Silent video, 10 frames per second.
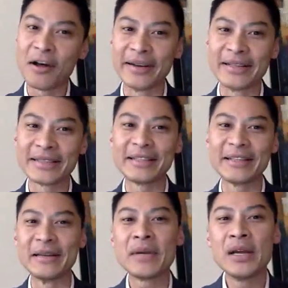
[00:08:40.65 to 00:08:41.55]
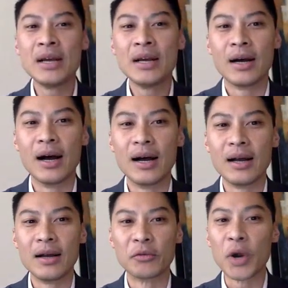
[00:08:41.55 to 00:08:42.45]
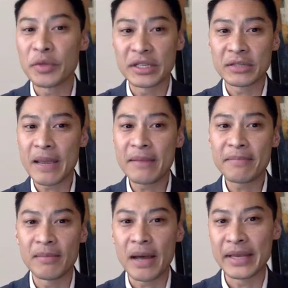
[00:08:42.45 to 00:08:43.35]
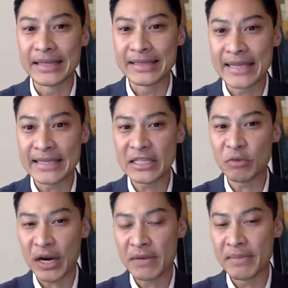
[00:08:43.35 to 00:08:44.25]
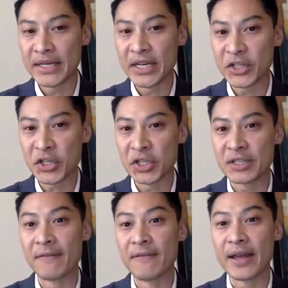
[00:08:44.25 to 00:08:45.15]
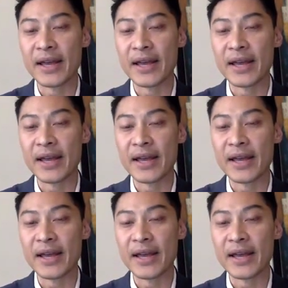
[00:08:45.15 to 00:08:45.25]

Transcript: And his team wrote this paper about the consensus recommendations of